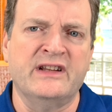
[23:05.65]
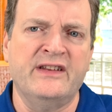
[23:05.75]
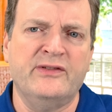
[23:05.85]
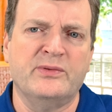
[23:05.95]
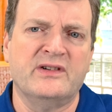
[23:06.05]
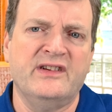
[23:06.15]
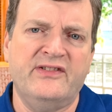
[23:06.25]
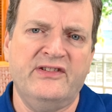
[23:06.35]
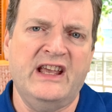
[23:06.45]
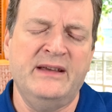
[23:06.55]
Now, this word
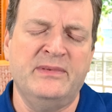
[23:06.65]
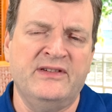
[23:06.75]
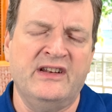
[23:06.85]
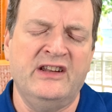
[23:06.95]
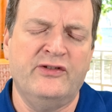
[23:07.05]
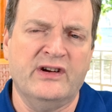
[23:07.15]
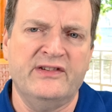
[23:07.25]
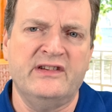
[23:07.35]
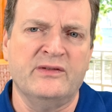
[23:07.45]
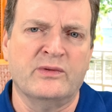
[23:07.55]
escape is an interesting